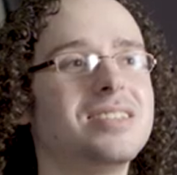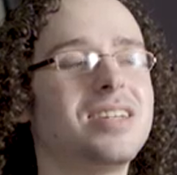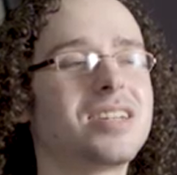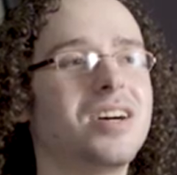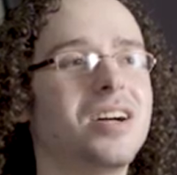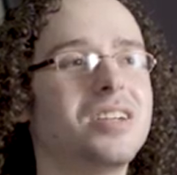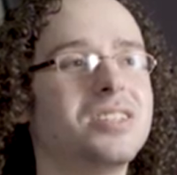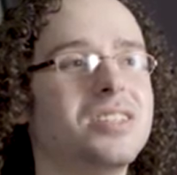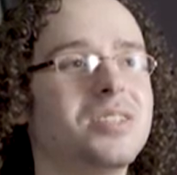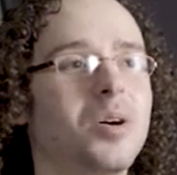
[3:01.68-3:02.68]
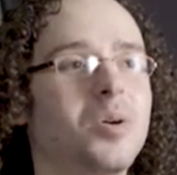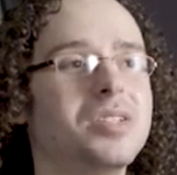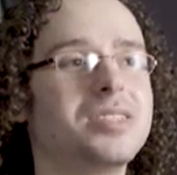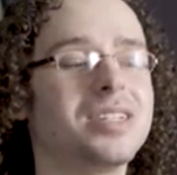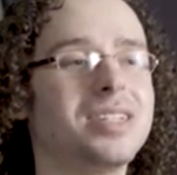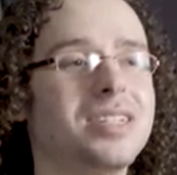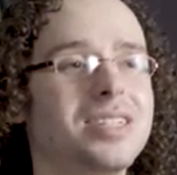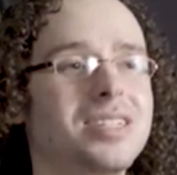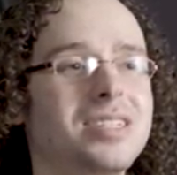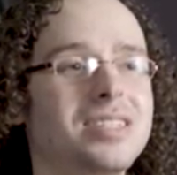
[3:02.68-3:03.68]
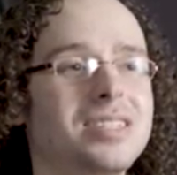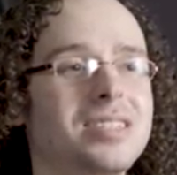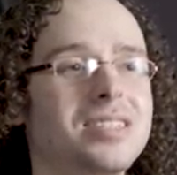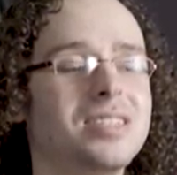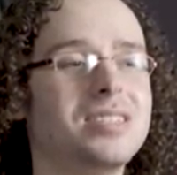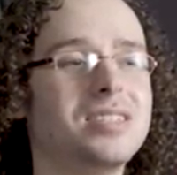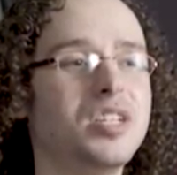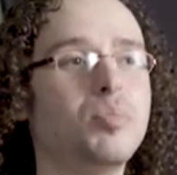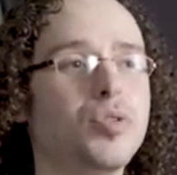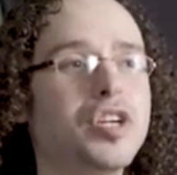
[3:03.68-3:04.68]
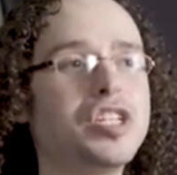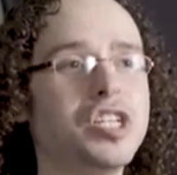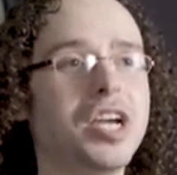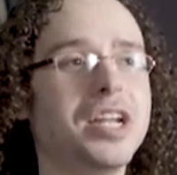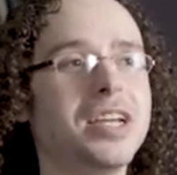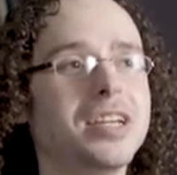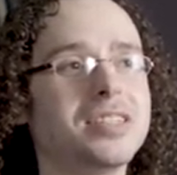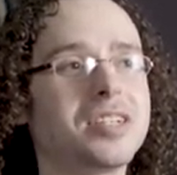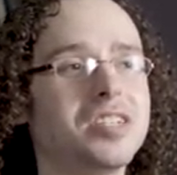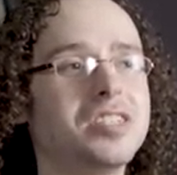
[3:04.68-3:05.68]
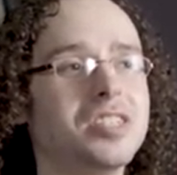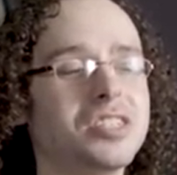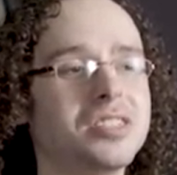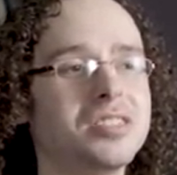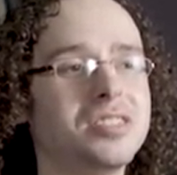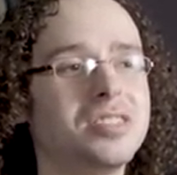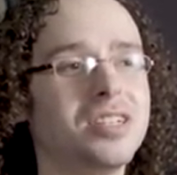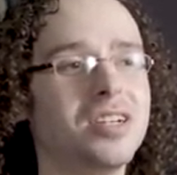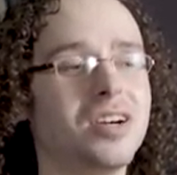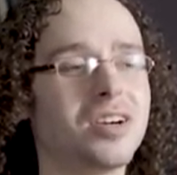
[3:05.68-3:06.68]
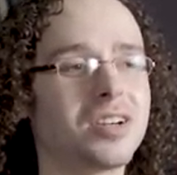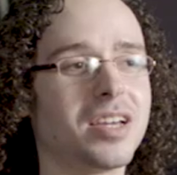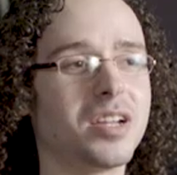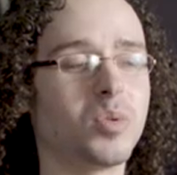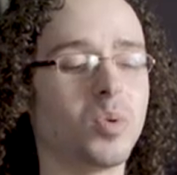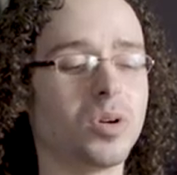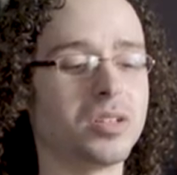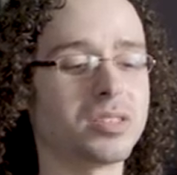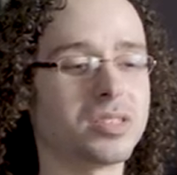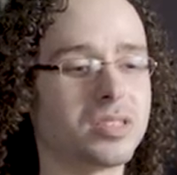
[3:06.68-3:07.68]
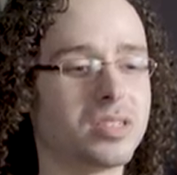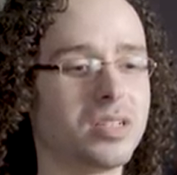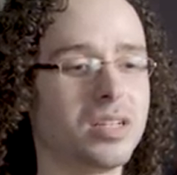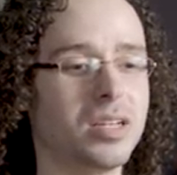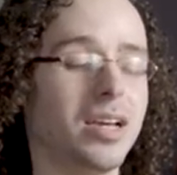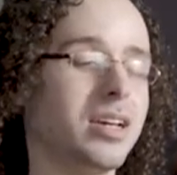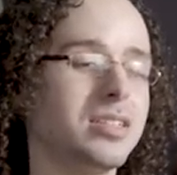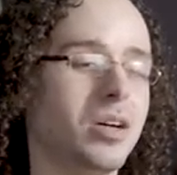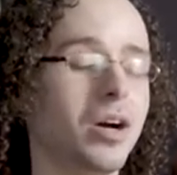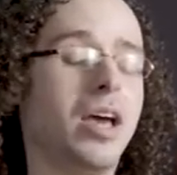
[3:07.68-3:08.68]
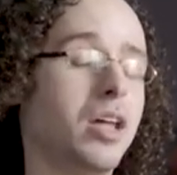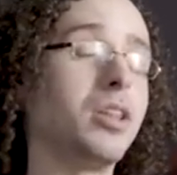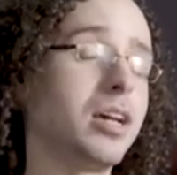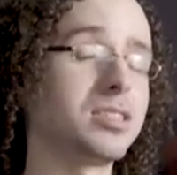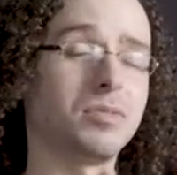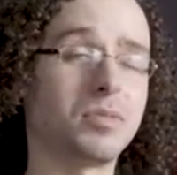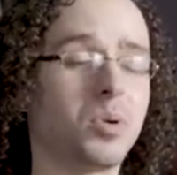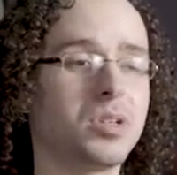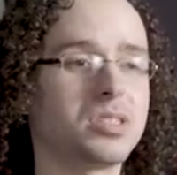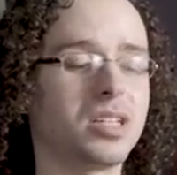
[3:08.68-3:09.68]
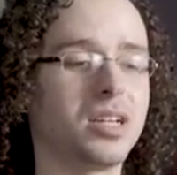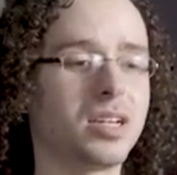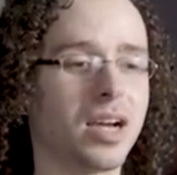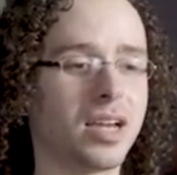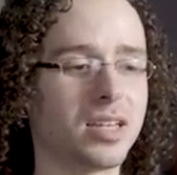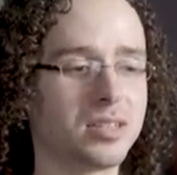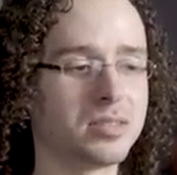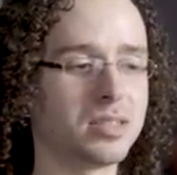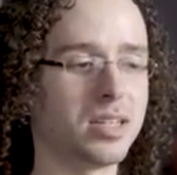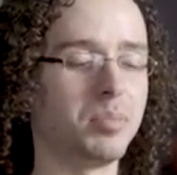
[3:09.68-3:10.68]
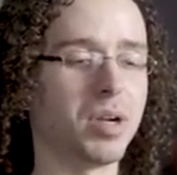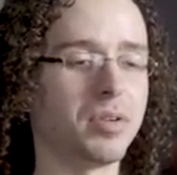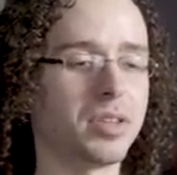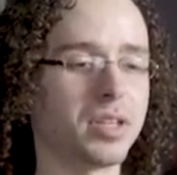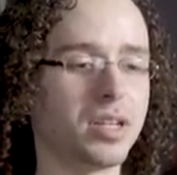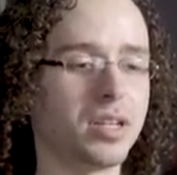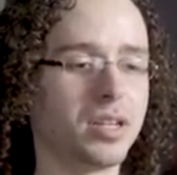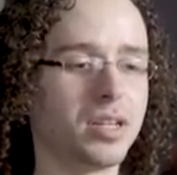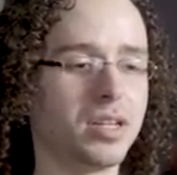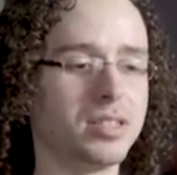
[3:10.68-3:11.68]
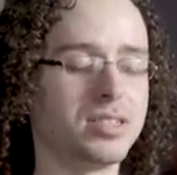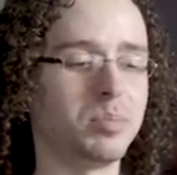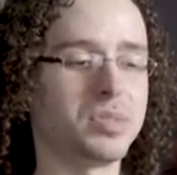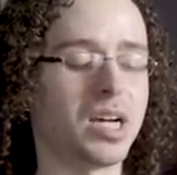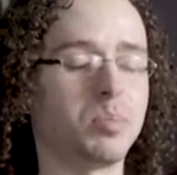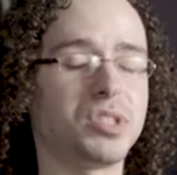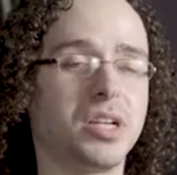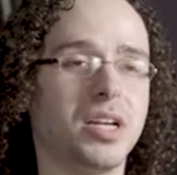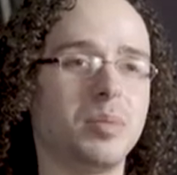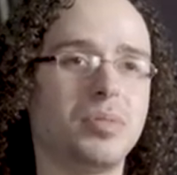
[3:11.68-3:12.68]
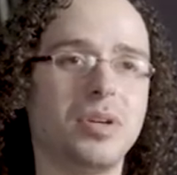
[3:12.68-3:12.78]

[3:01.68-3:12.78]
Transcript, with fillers: technology is always it's depreciating, the conditions are getting worse, and unless, of course, I keep everything in tip-top shape.